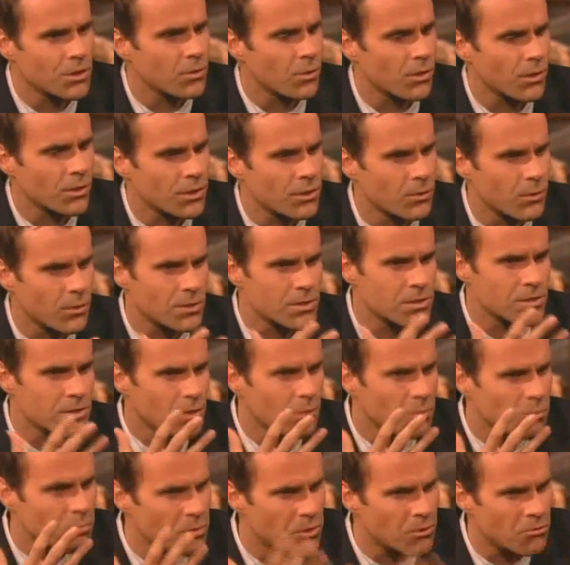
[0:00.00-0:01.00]
You you are you are
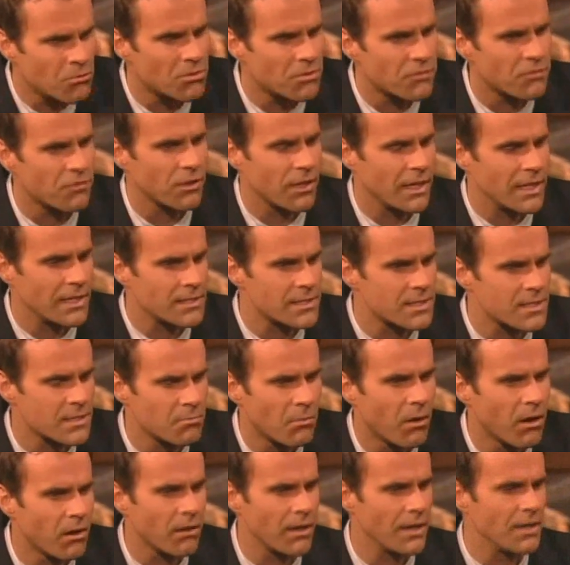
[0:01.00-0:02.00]
so beautiful and
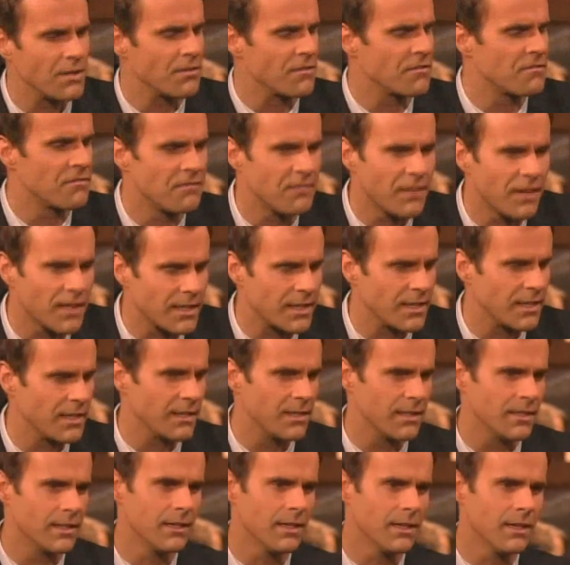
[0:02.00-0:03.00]
smart and you're
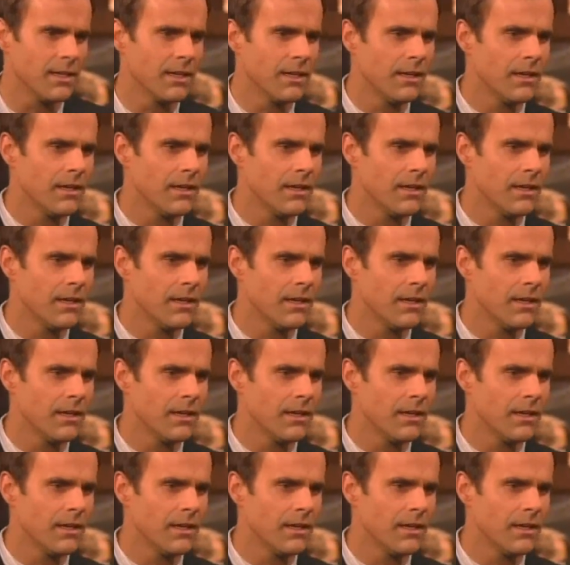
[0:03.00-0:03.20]
funny and